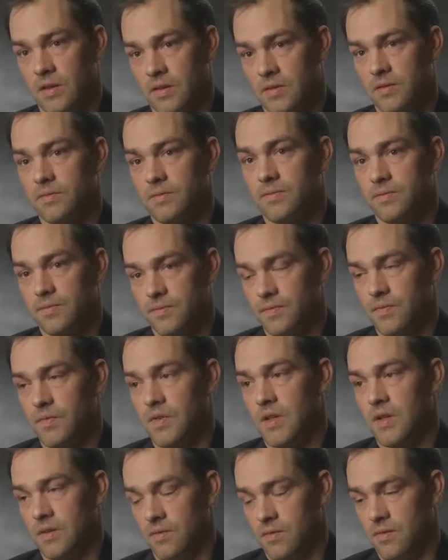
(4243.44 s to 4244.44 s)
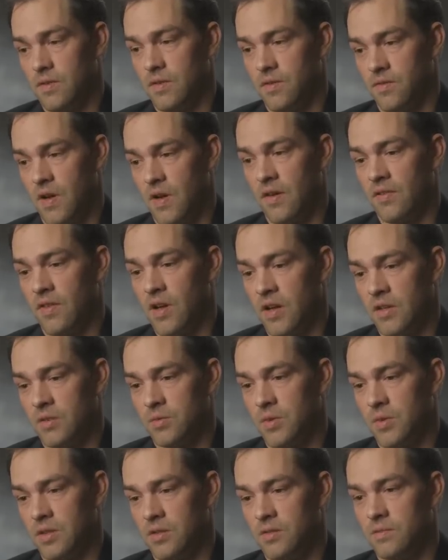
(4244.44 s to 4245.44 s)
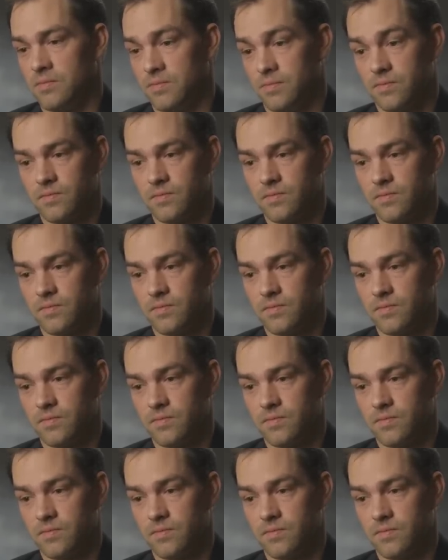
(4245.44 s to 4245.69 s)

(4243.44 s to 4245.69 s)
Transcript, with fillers: yeah, the five guys we'd,